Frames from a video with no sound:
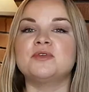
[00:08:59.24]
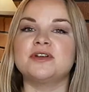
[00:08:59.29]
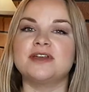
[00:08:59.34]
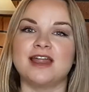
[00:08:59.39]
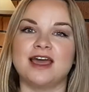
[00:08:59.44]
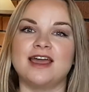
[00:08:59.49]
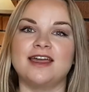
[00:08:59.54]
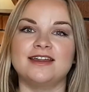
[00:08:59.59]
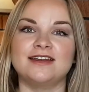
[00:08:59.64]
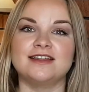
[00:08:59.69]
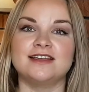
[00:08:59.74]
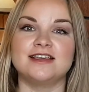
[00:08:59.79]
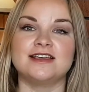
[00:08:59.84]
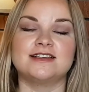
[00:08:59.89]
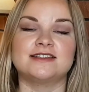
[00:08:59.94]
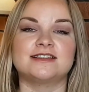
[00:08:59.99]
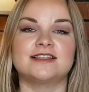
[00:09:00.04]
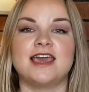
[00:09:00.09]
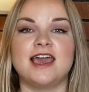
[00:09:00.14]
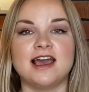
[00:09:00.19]
9
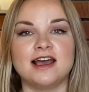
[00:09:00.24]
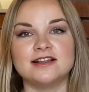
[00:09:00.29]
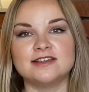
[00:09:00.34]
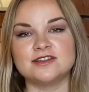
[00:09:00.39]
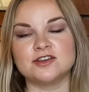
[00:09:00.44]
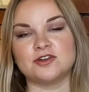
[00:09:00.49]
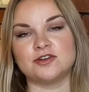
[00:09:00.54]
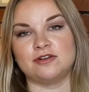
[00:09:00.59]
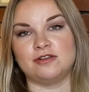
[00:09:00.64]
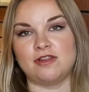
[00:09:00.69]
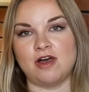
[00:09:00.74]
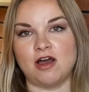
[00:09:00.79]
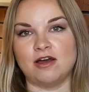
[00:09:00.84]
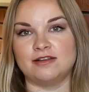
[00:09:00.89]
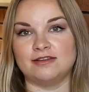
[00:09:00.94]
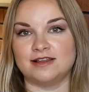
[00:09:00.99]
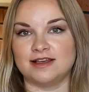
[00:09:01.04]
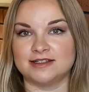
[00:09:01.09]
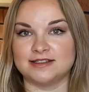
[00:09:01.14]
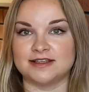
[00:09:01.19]
is cats are a
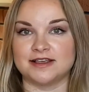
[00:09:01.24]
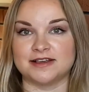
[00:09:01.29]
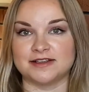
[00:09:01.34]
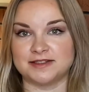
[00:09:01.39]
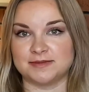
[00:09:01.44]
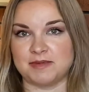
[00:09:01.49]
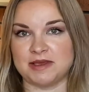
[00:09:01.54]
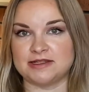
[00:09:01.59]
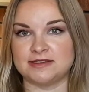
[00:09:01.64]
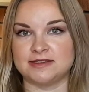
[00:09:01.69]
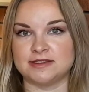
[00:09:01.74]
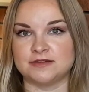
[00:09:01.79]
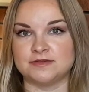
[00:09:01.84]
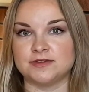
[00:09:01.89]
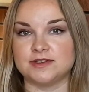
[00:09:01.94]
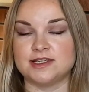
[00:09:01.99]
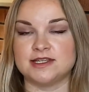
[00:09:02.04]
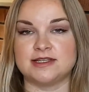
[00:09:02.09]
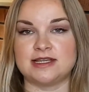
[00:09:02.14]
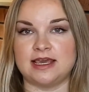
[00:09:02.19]
lot less expensive
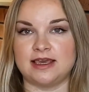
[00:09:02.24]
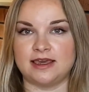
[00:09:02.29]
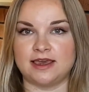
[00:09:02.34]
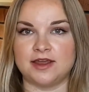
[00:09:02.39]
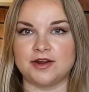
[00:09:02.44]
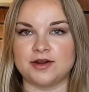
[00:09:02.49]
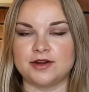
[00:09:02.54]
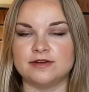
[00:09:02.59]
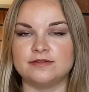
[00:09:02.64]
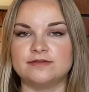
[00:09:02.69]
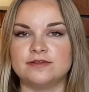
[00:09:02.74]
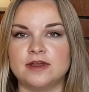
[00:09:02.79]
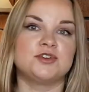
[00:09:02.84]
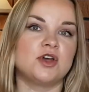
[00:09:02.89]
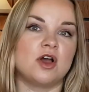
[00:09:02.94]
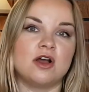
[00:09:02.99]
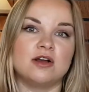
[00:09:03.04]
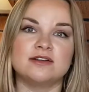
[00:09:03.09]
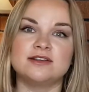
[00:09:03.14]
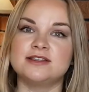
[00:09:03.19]
to take care of.
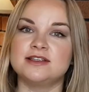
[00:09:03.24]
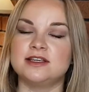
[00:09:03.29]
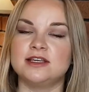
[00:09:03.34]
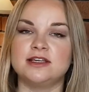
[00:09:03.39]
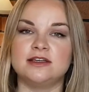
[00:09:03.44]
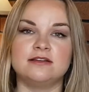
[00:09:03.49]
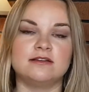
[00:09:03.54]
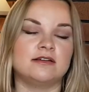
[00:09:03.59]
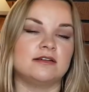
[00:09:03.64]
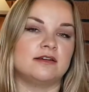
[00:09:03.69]
Dogs need